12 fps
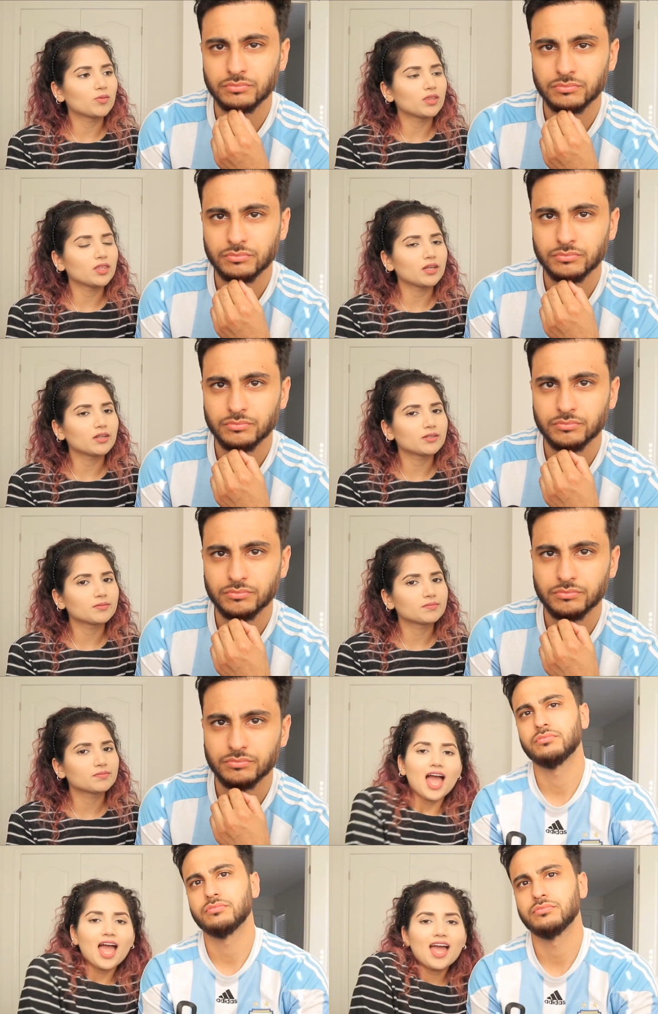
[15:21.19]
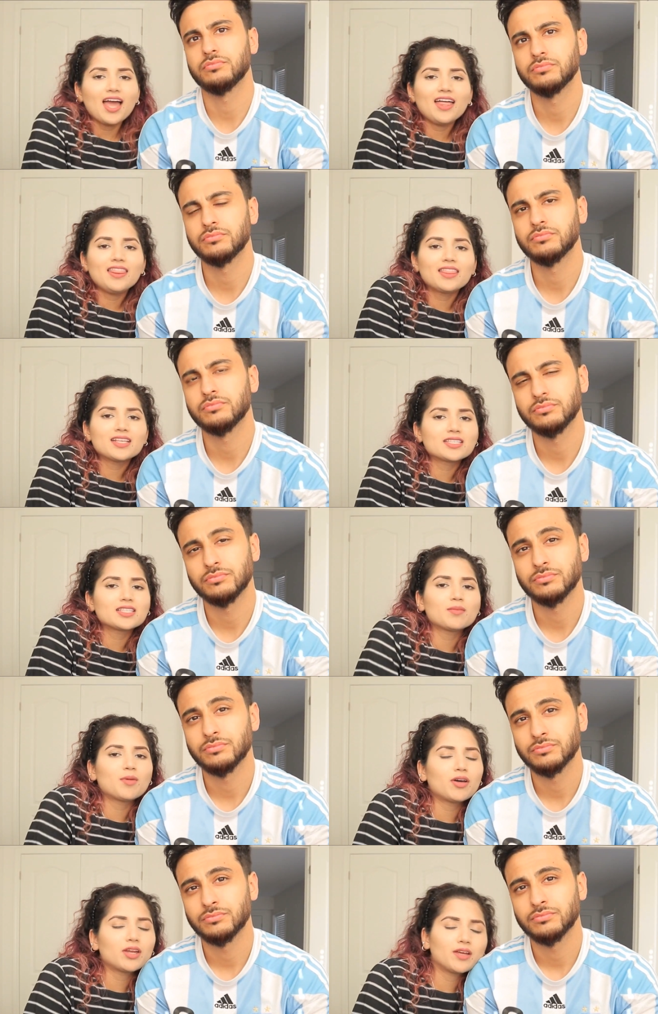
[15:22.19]
Speaker 1: we think. And this is
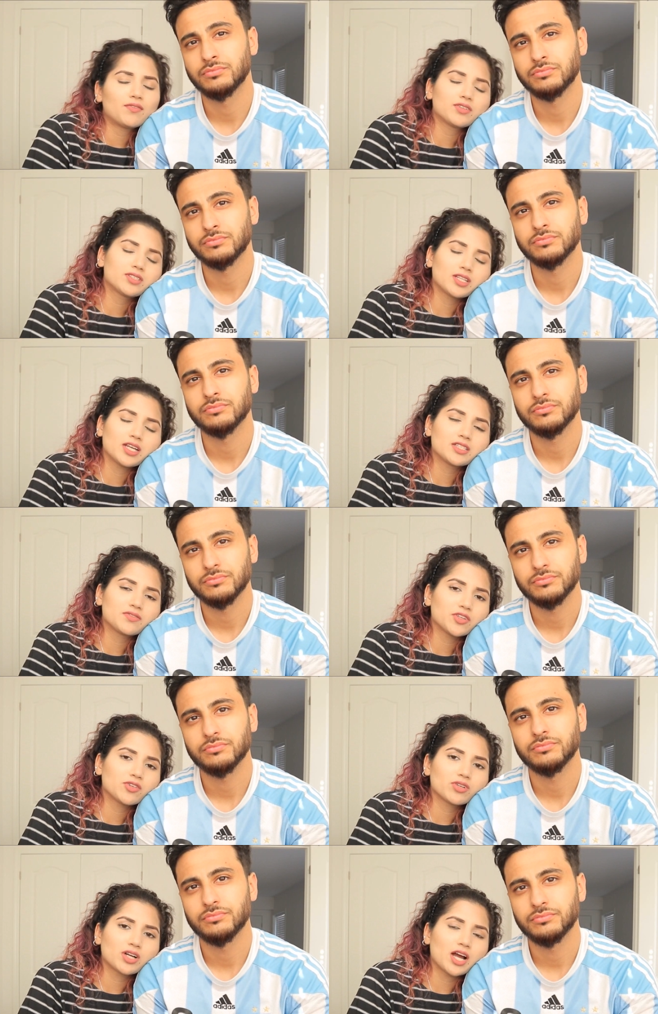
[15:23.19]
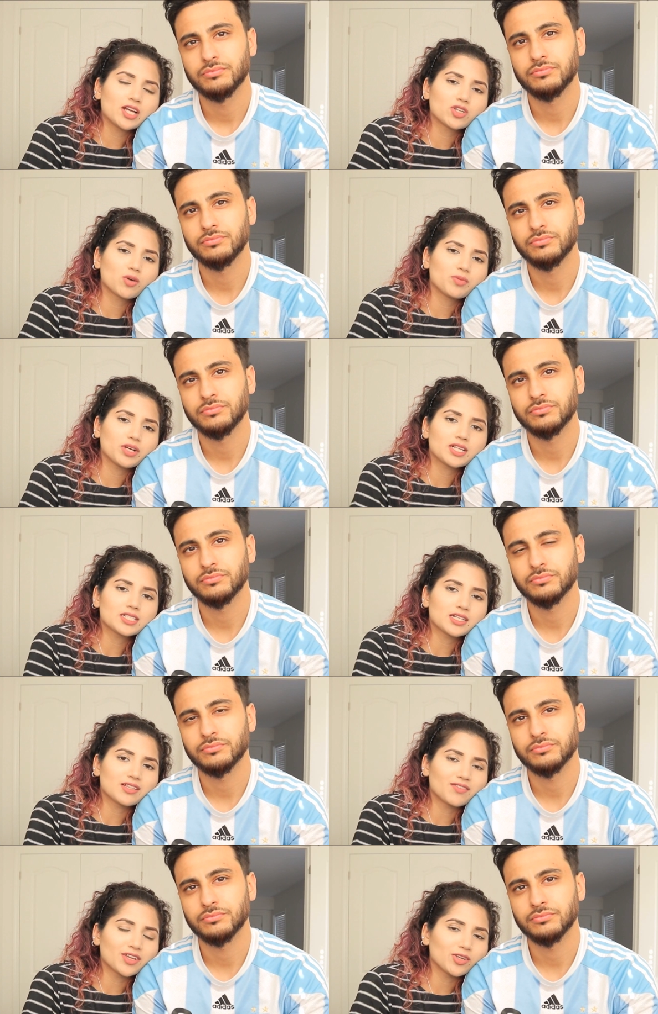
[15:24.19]
about it for today's video, guys. Hope you guys liked
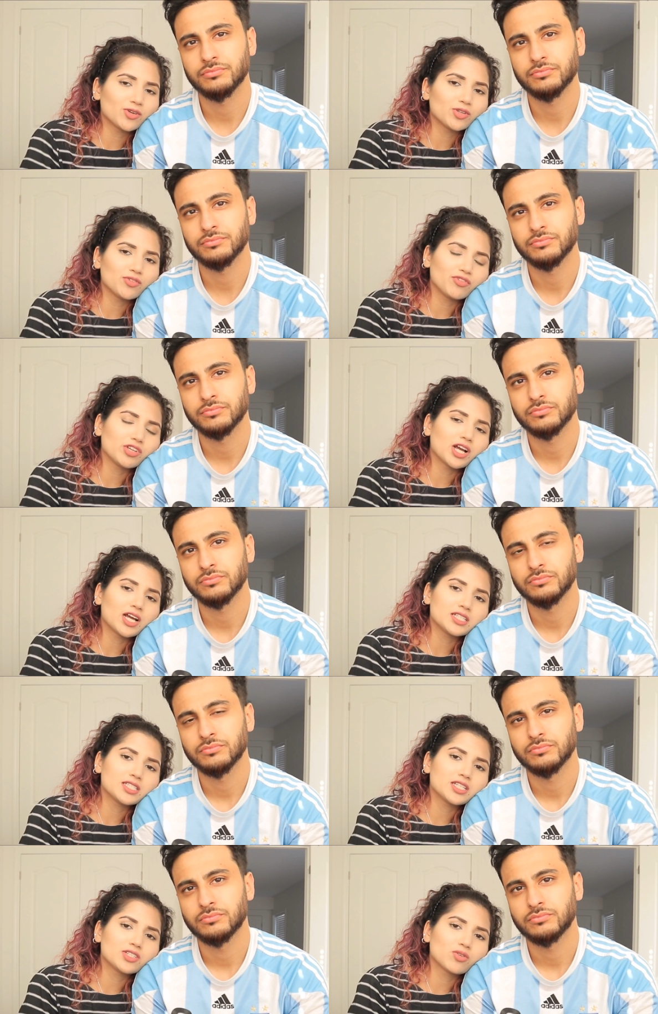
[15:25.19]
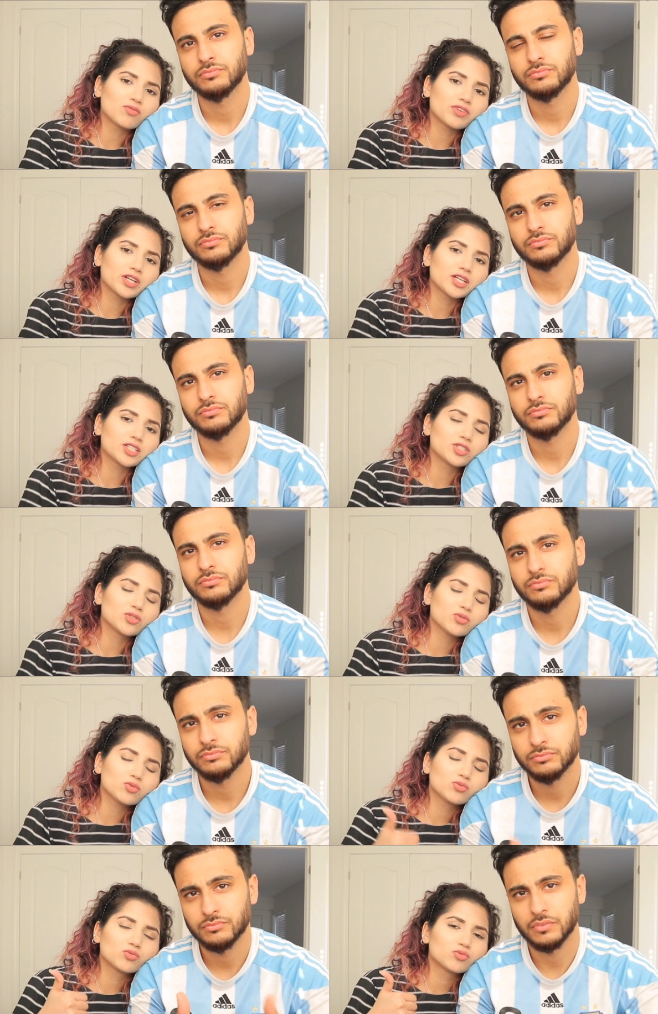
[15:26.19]
the video, and if you guys did, don't forget to
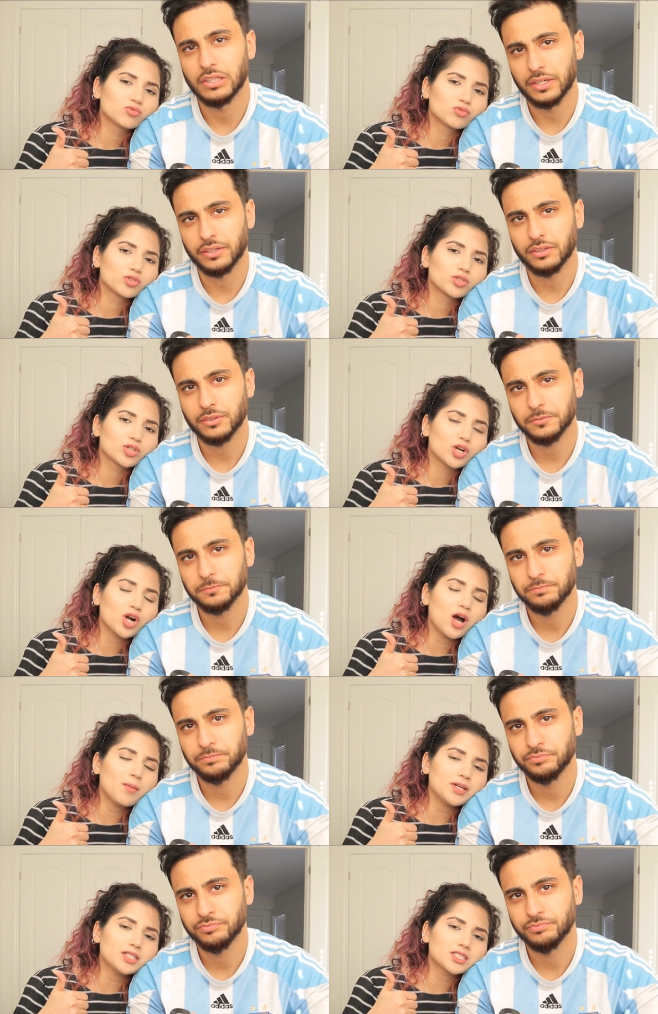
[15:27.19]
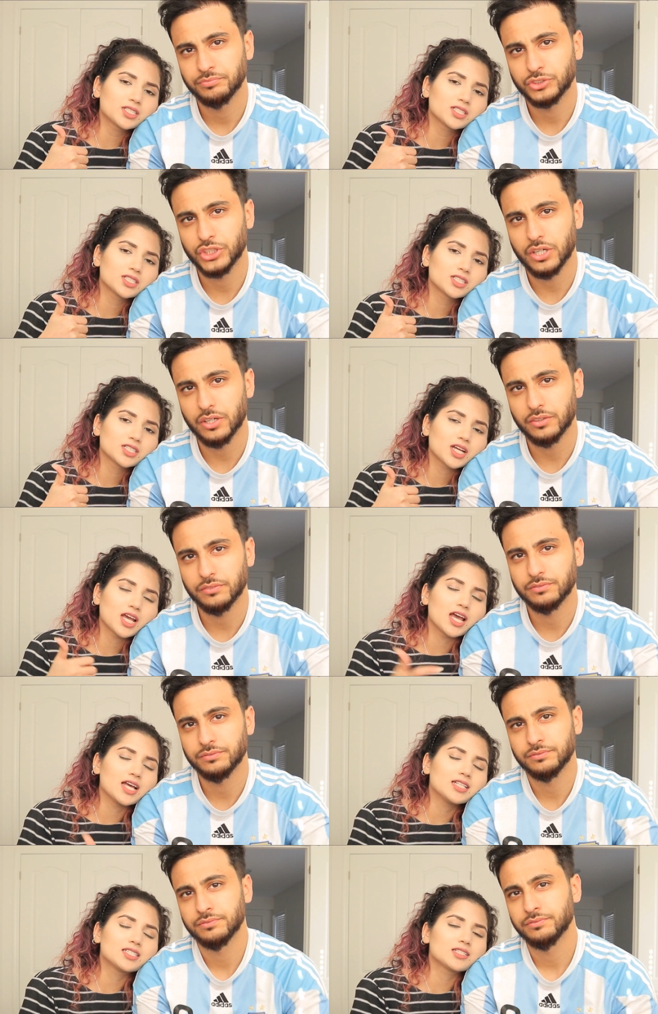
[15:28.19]
Speaker 2: like,
Speaker 1: comment,
Speaker 2: share,
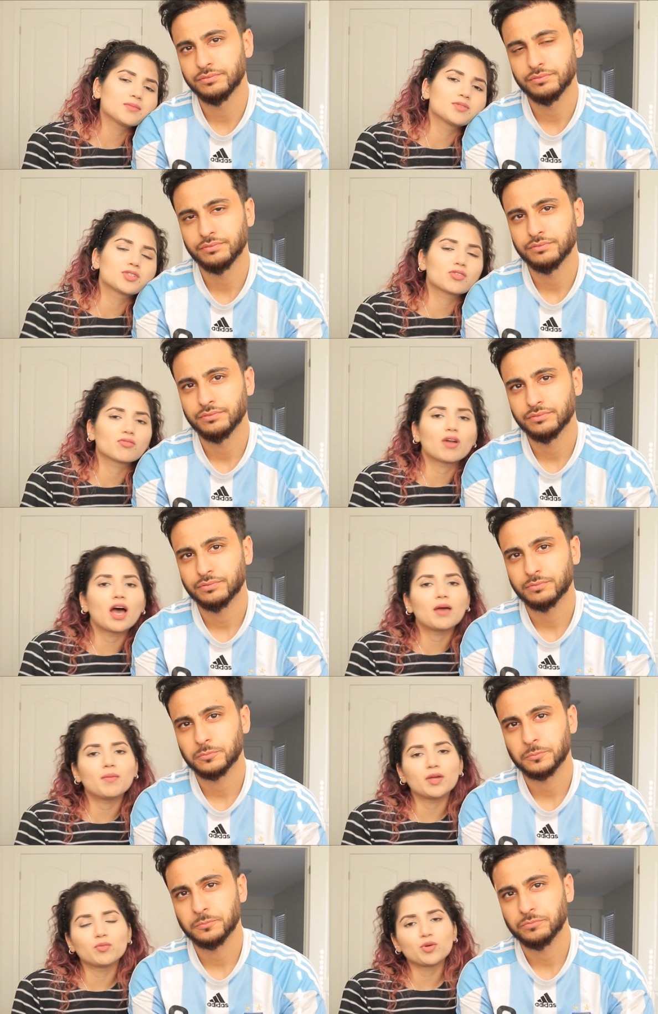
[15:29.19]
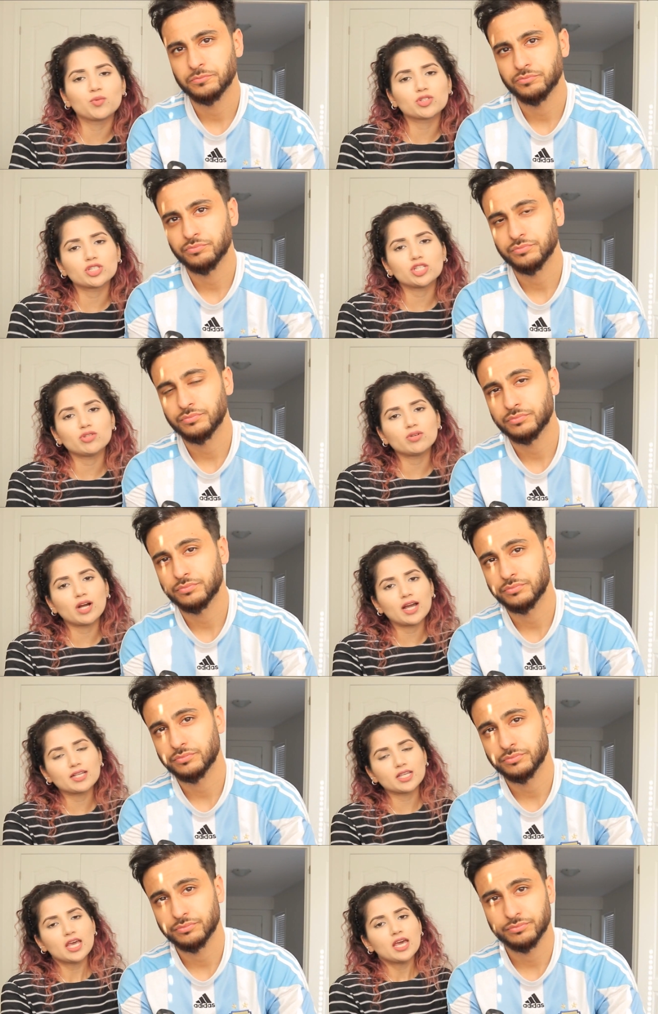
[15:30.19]
Speaker 1: and subscribe, and we will see you
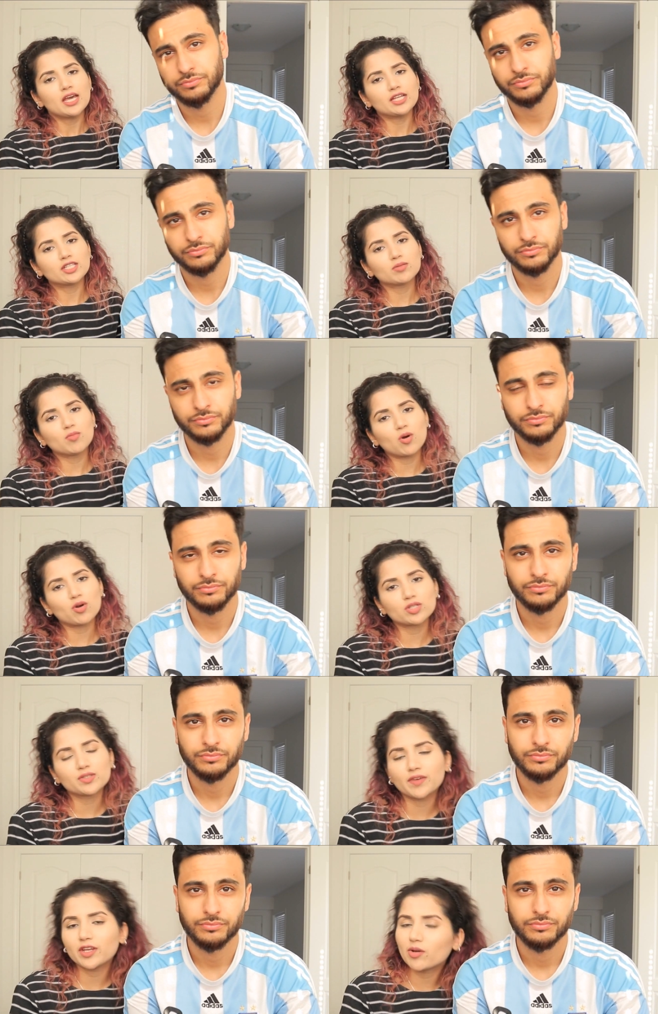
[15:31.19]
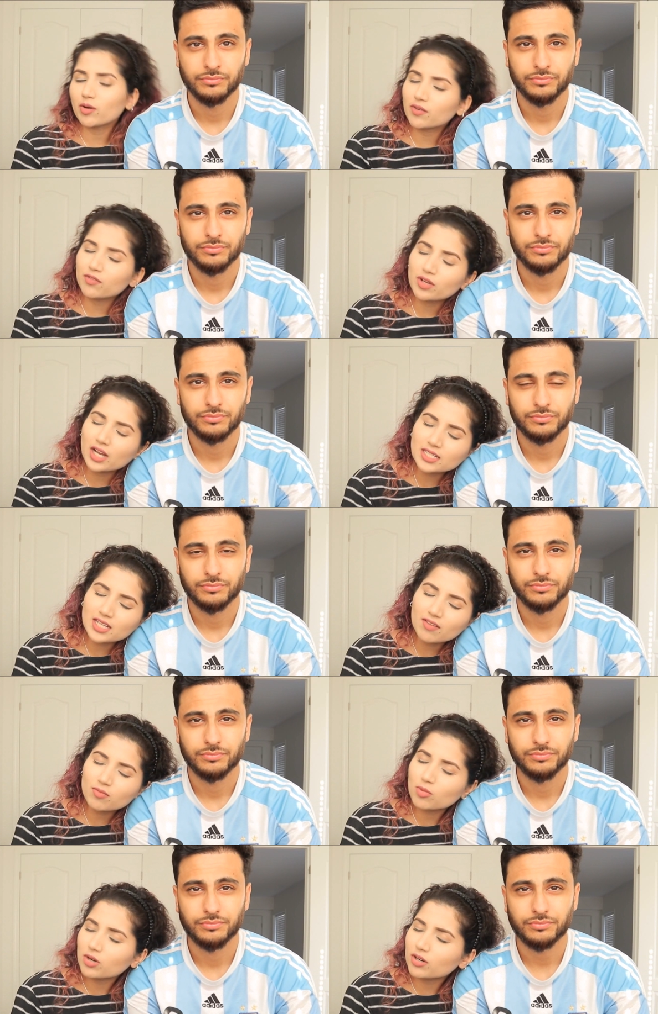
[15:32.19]
guys in tomorrow's video. And if you guys have more